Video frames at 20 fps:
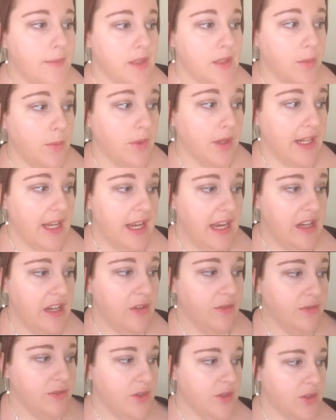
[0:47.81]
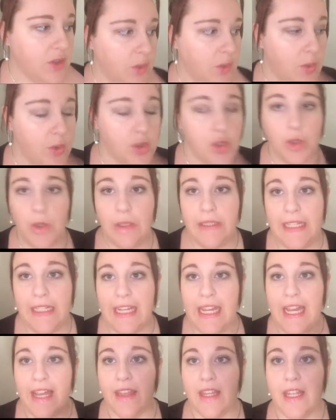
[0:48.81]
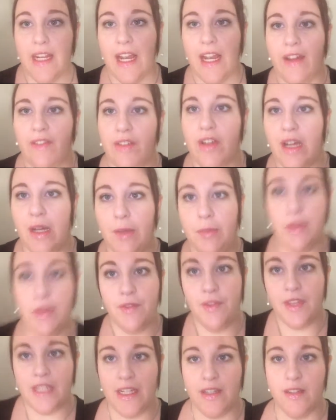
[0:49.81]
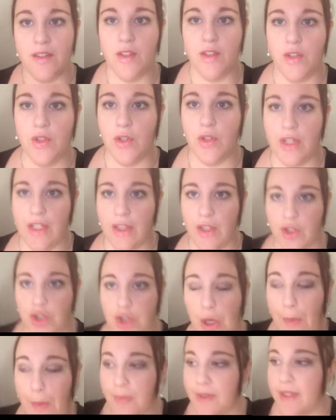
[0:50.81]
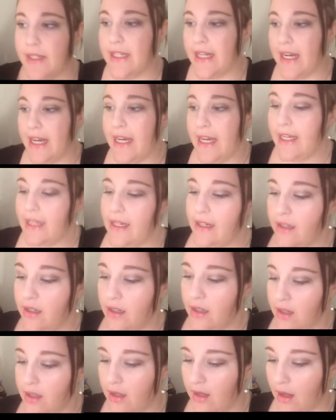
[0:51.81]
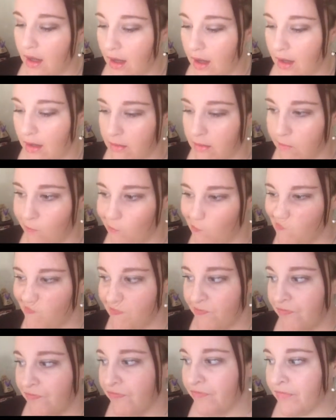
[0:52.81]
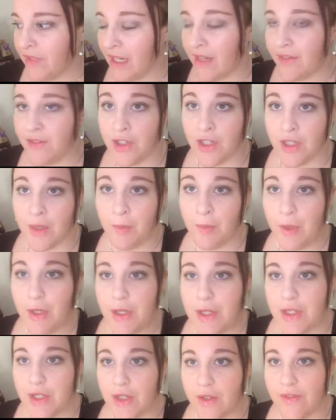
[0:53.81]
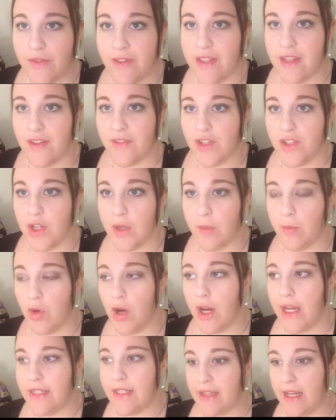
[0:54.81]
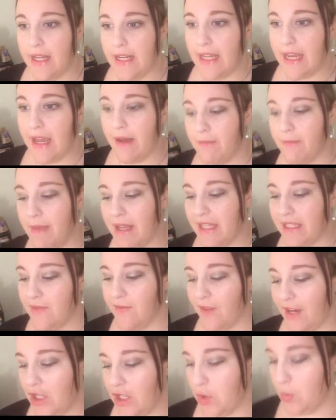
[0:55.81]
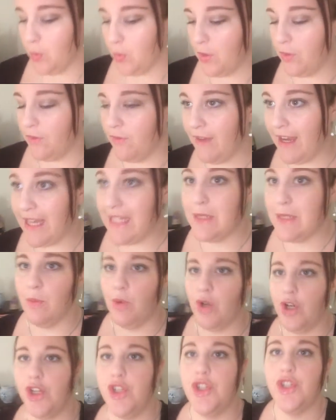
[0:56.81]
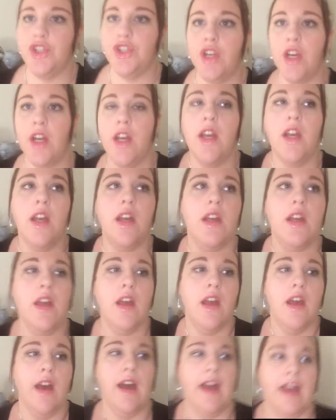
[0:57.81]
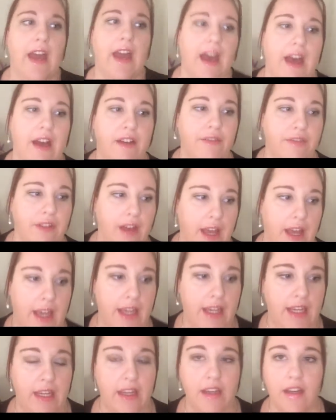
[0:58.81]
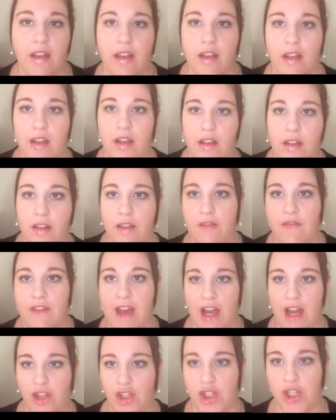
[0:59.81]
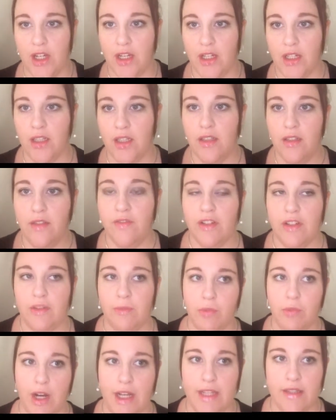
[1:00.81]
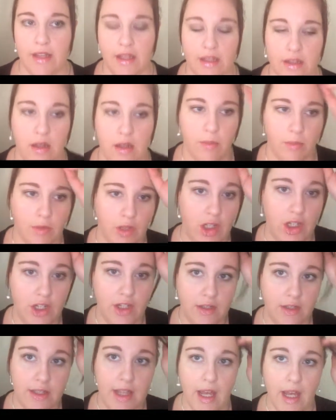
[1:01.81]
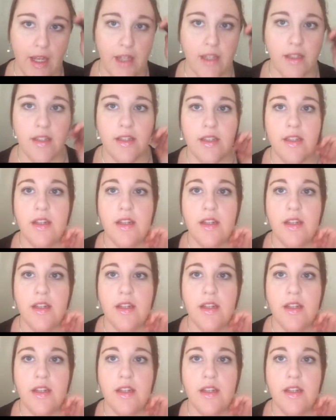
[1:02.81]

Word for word: So we're gonna head off to school shortly, and then I have a couple of things to do at the shops today. I have to go to the post office, I have to go to Priceline and get Matt's face wash. I have a voucher for Priceline, so I'm gonna use that.